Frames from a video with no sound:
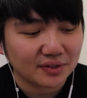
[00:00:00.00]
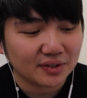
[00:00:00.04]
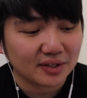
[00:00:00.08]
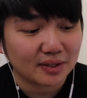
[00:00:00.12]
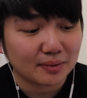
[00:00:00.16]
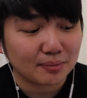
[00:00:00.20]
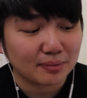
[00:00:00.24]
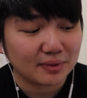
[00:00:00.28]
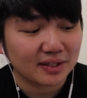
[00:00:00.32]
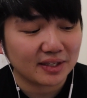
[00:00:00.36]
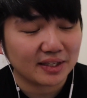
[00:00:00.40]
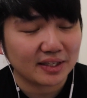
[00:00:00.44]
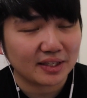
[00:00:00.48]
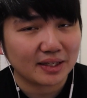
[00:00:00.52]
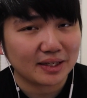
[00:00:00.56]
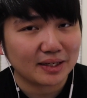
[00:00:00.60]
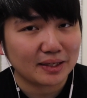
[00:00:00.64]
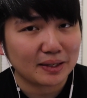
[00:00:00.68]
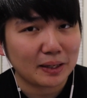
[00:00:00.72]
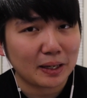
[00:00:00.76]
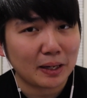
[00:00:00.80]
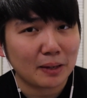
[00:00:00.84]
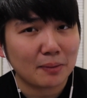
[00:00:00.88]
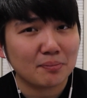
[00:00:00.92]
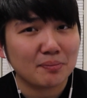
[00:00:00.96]
you're going to be like,
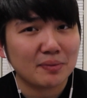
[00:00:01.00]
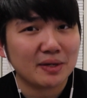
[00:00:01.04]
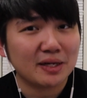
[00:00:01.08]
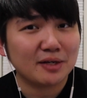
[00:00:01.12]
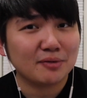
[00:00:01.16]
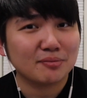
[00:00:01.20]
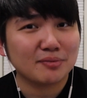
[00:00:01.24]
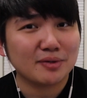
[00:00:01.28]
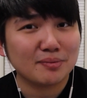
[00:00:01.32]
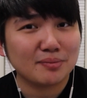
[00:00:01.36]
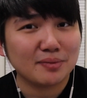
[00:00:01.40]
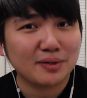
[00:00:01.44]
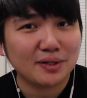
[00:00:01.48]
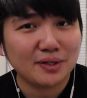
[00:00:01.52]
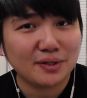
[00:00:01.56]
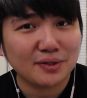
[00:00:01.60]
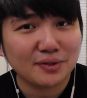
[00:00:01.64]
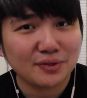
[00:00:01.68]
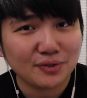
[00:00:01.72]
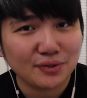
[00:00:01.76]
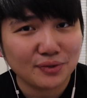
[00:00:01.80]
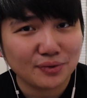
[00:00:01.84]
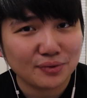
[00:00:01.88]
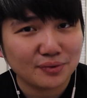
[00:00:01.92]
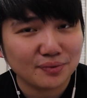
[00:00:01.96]
I'm betting my money
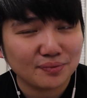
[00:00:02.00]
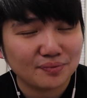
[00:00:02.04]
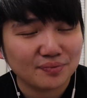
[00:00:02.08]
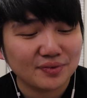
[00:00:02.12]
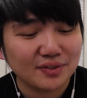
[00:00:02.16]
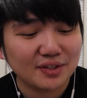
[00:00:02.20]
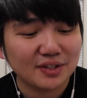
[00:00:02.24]
on you.